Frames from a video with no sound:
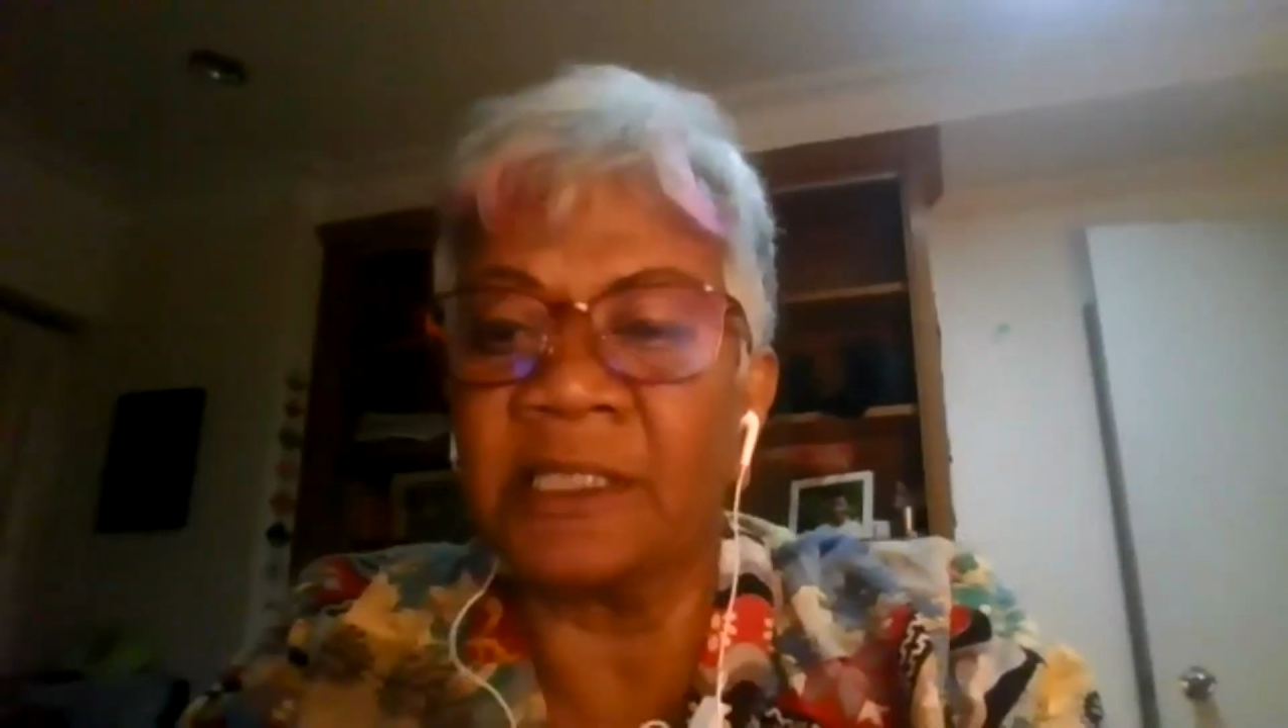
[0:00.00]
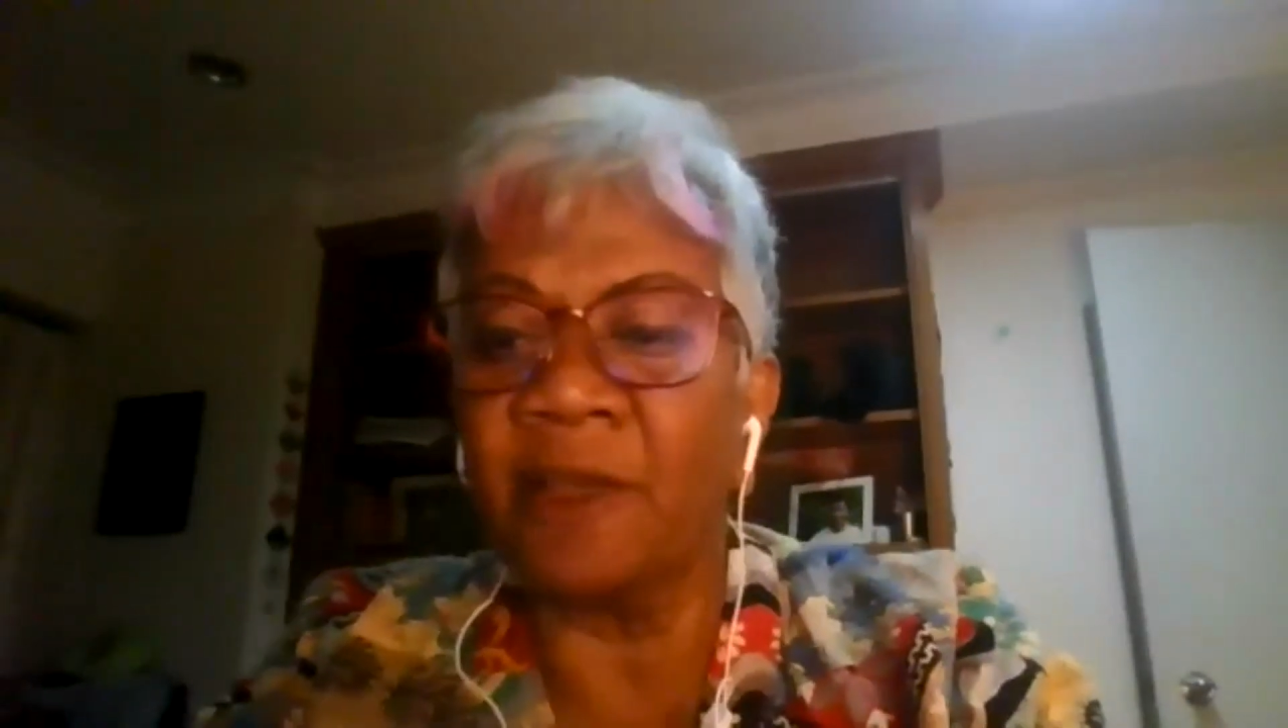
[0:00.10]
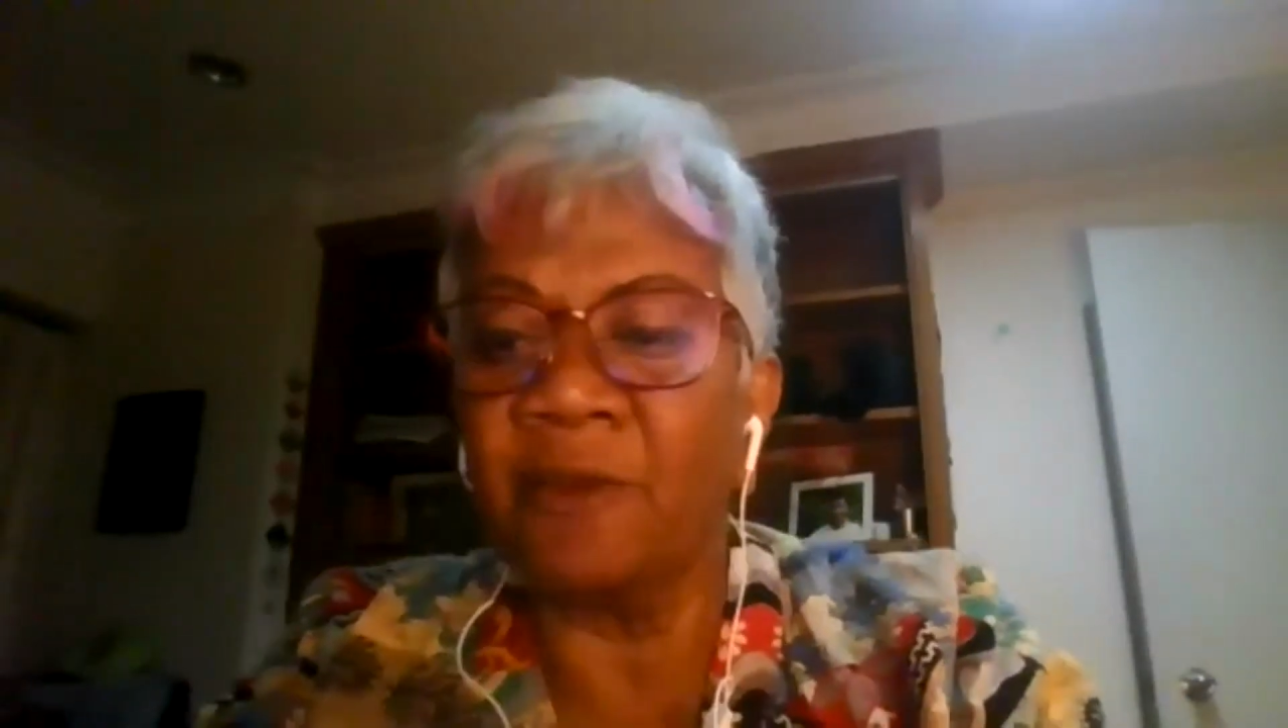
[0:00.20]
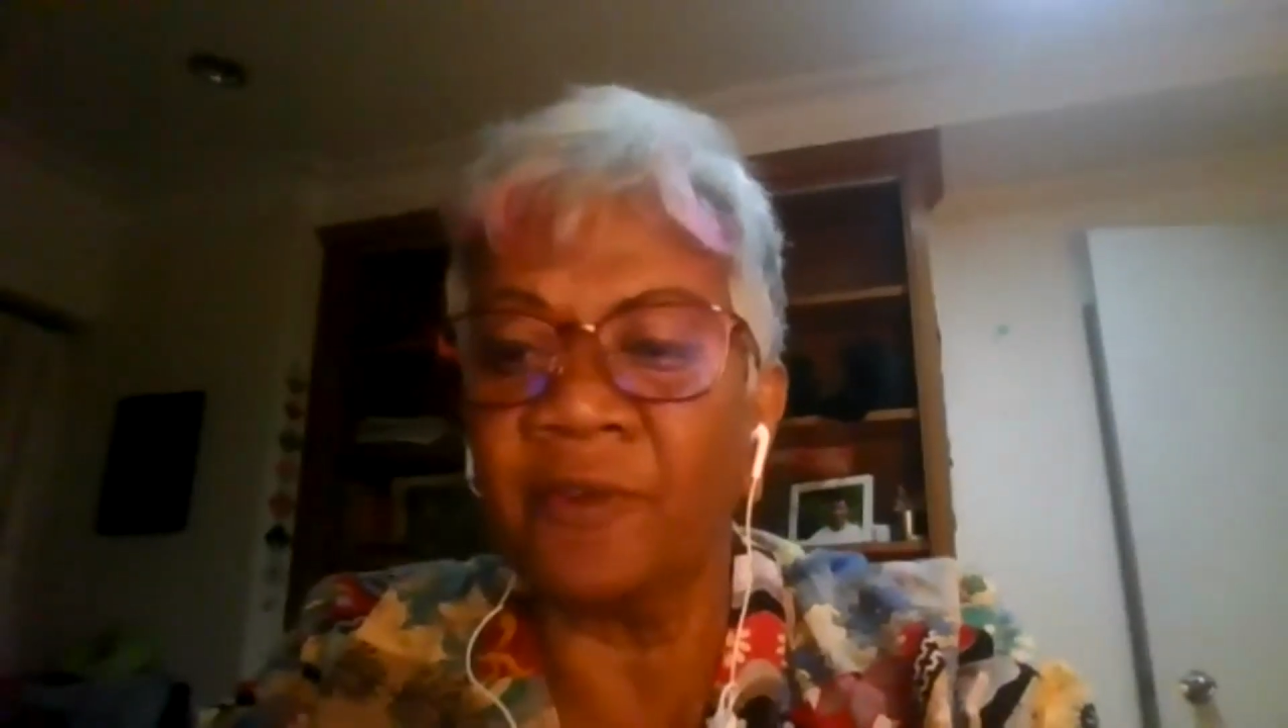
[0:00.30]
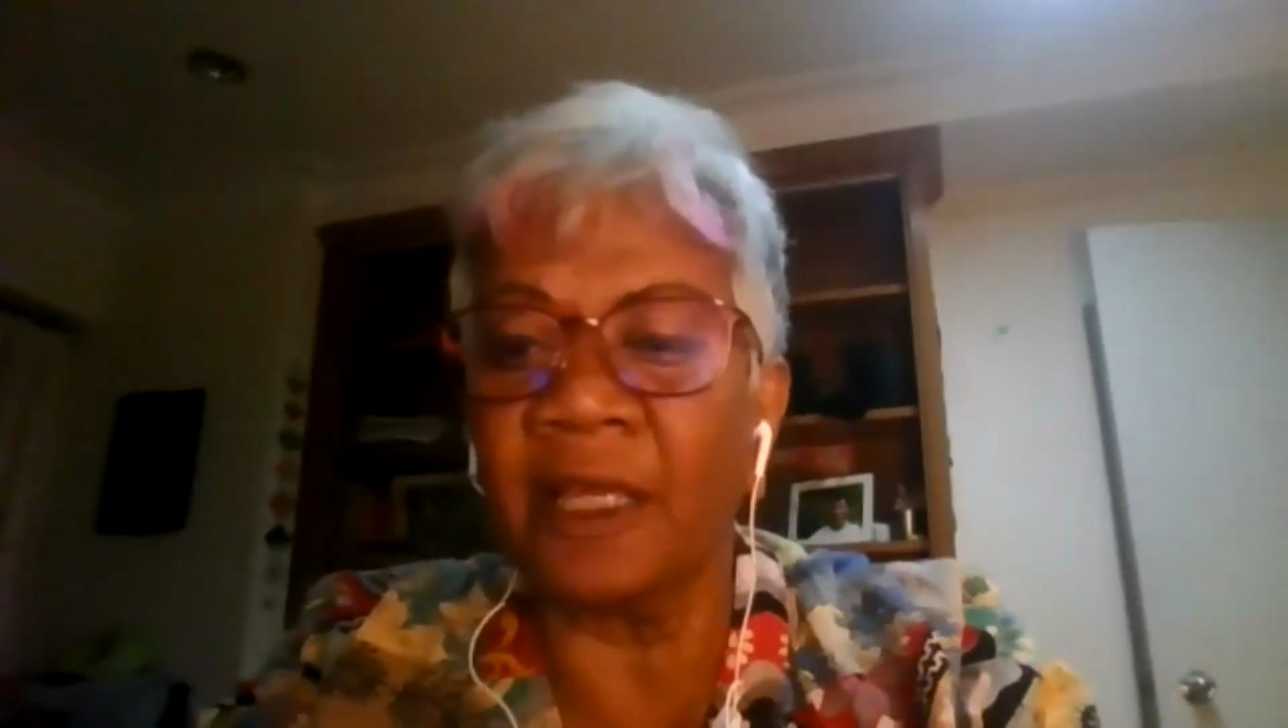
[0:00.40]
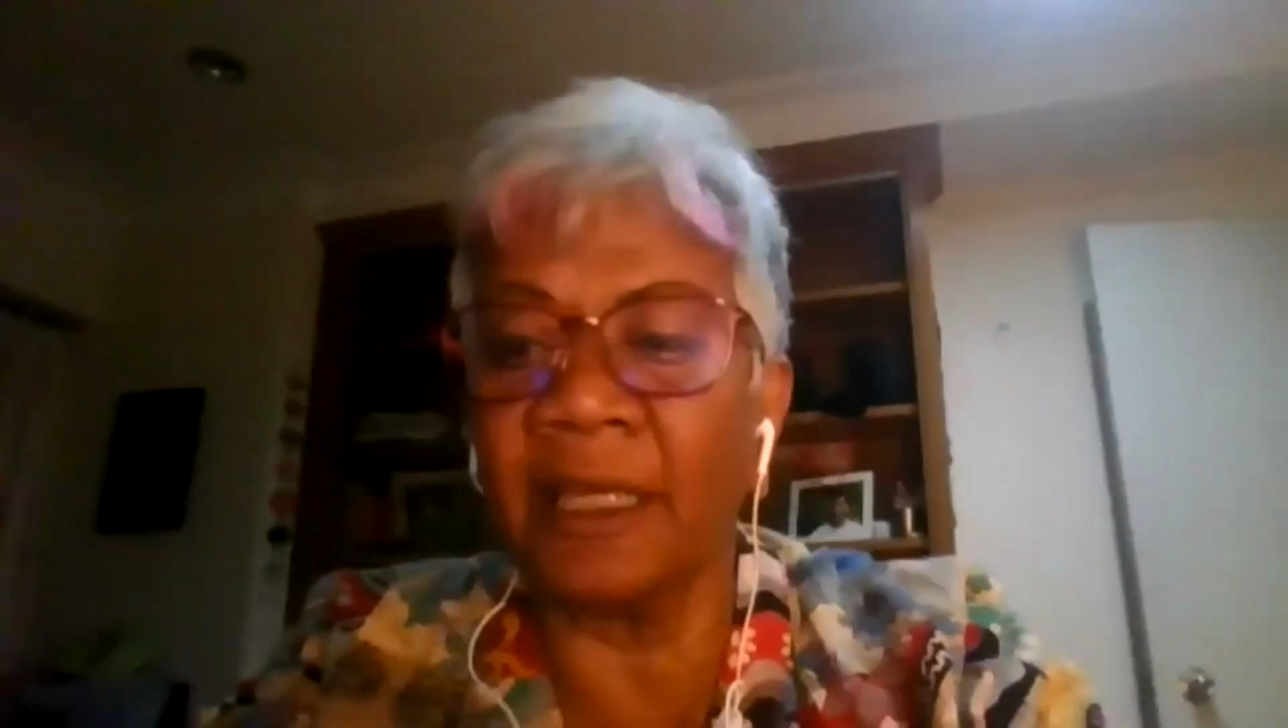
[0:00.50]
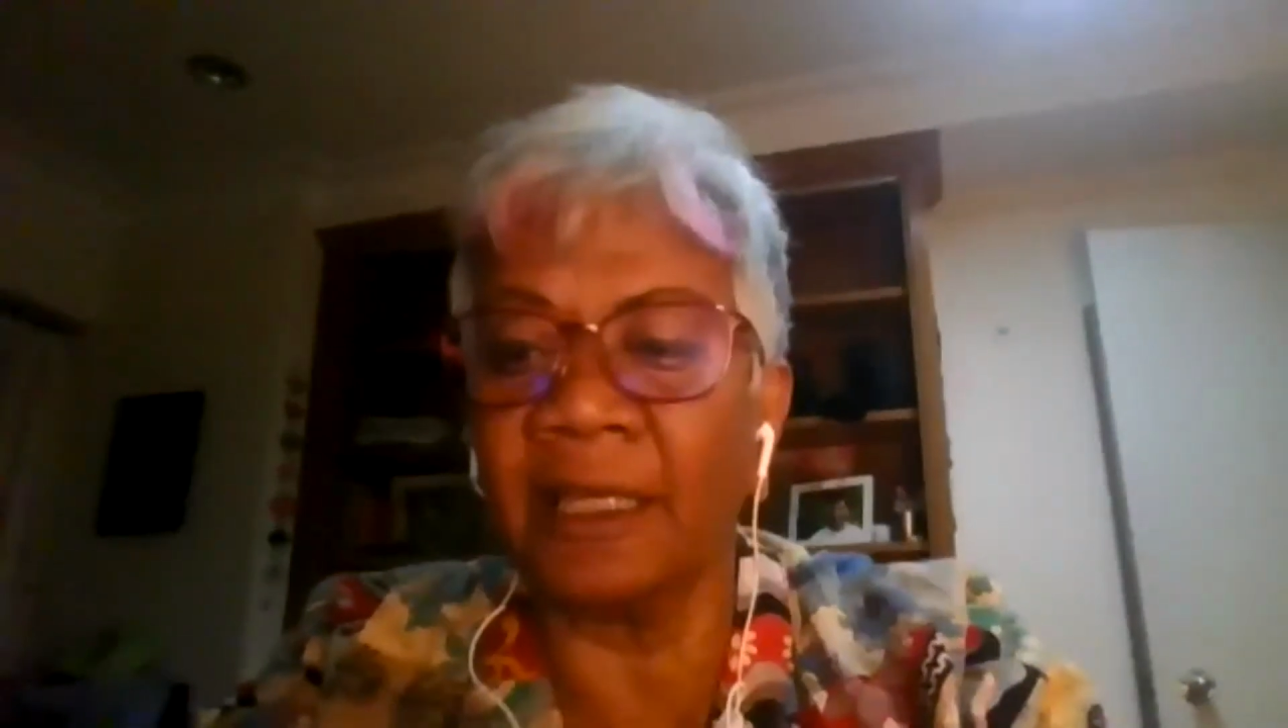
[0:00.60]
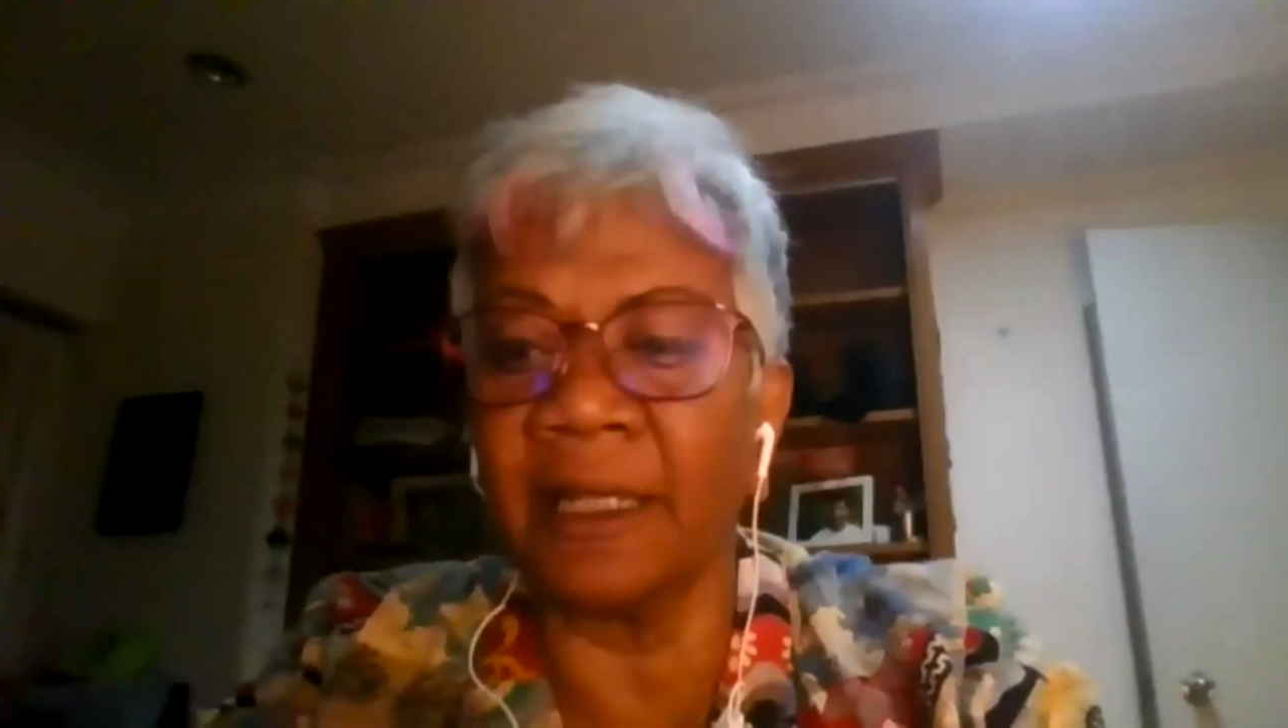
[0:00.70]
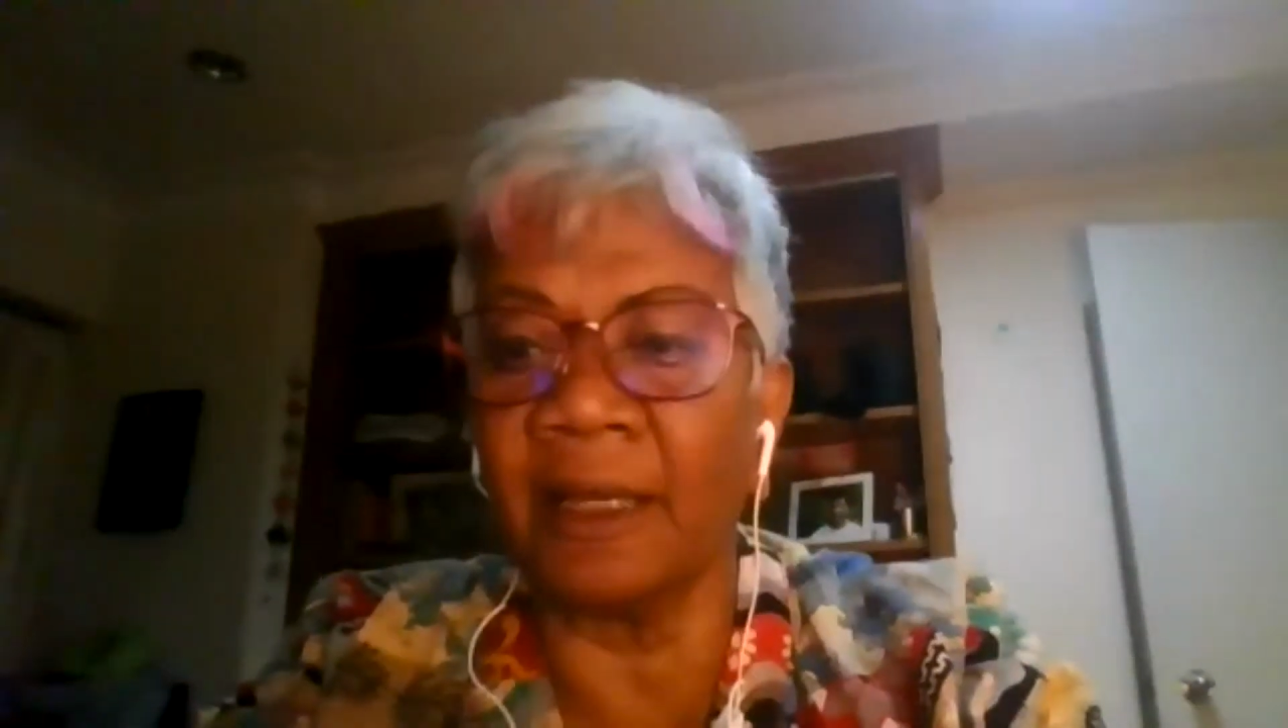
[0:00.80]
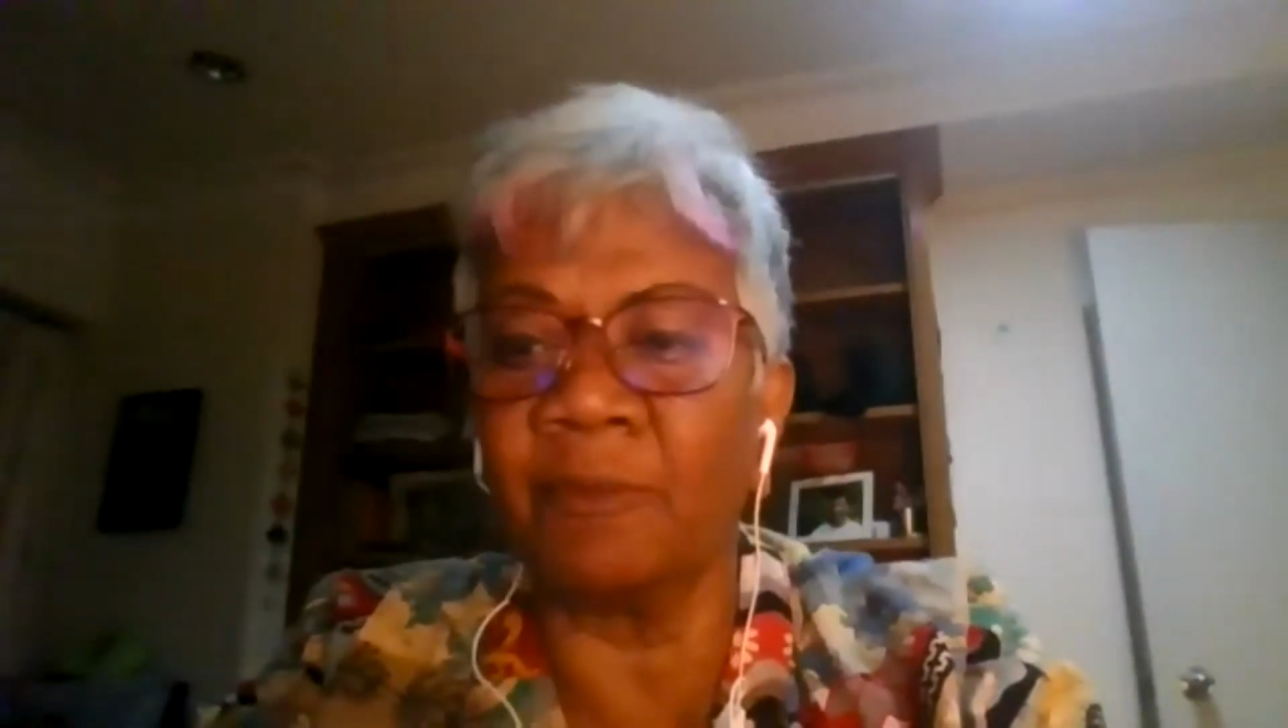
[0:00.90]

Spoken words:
Pacific,